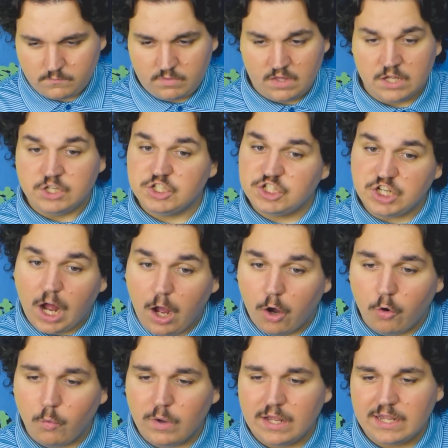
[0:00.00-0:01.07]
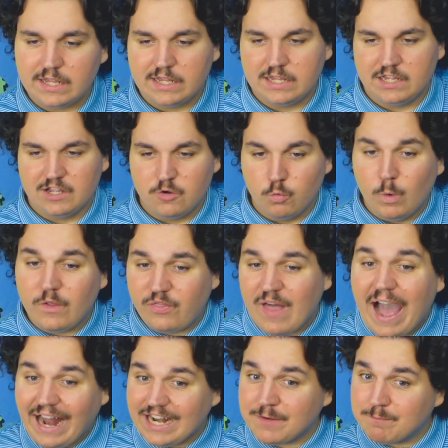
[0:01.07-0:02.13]
So, with
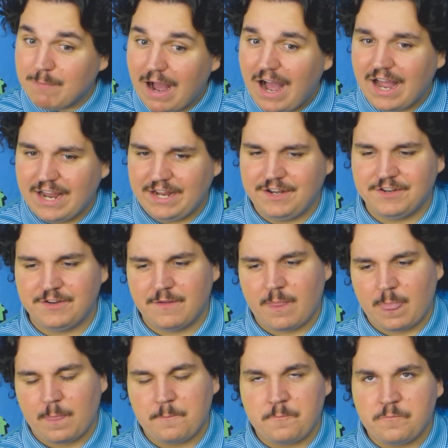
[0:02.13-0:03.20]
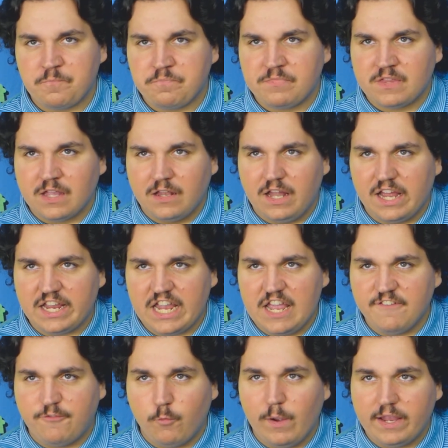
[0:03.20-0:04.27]
that in mind, like,
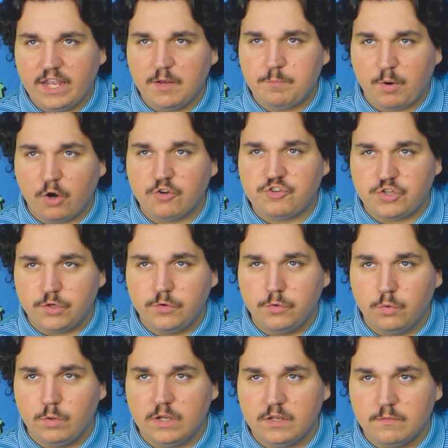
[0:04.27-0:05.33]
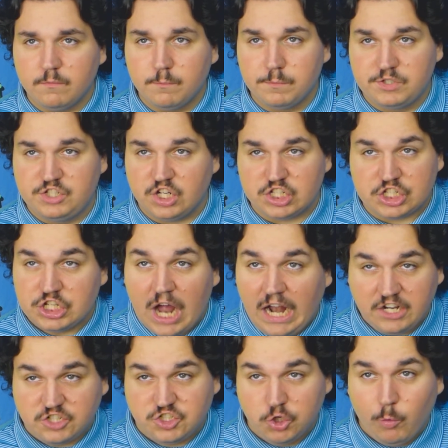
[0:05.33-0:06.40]
if Wicked Part 2 does
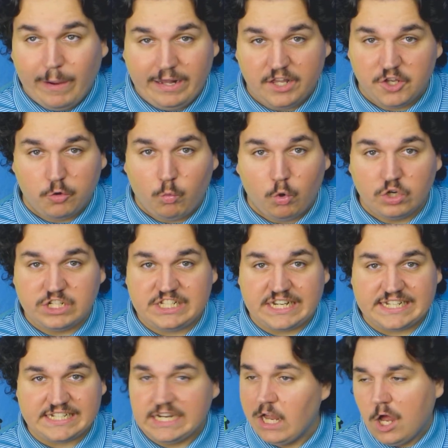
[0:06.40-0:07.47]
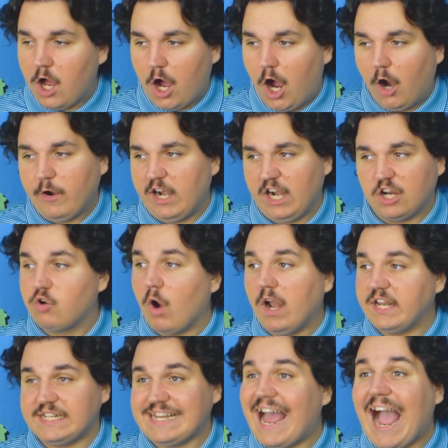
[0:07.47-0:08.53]
not do well at the award season, Ariana Grande
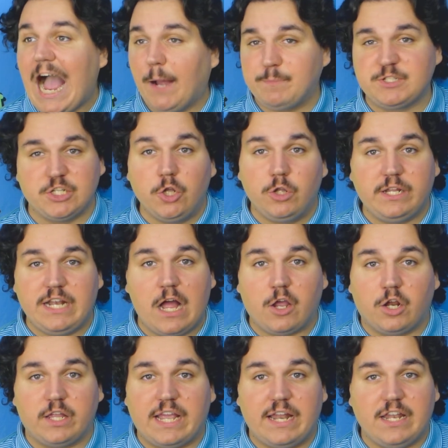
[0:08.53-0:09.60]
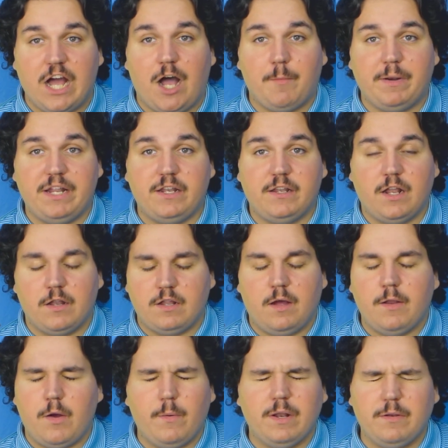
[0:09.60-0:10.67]
is absolutely not going to get nominated.
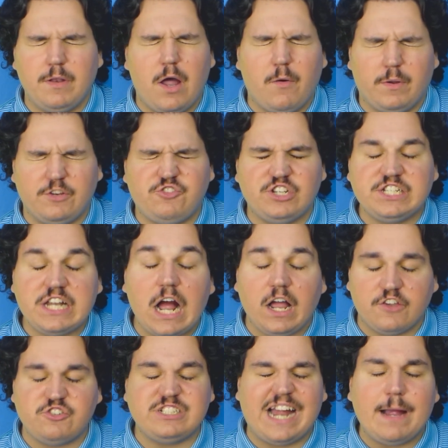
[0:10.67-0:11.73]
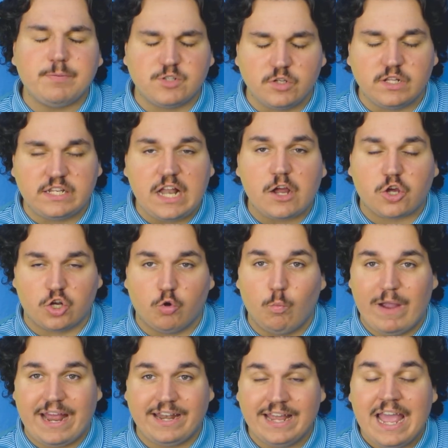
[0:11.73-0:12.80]
No, she's not. She's absolutely not going to
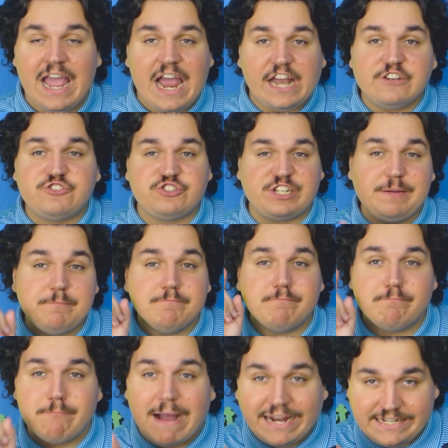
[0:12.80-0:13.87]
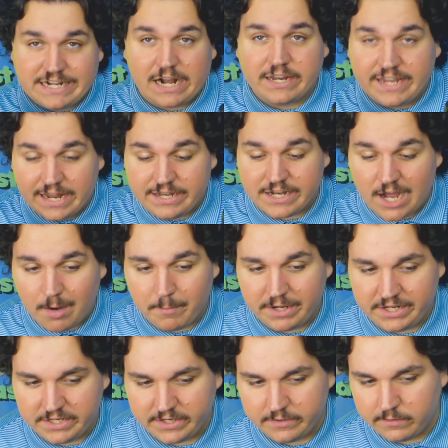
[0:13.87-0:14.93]
win, and she might not get
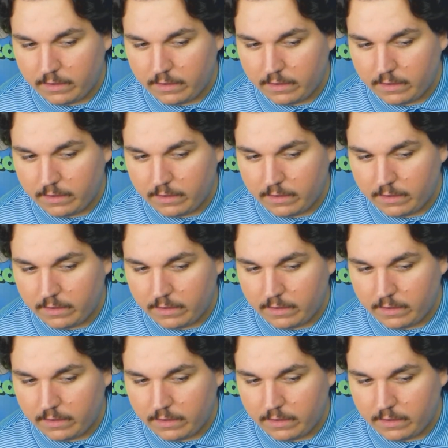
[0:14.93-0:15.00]
nominated.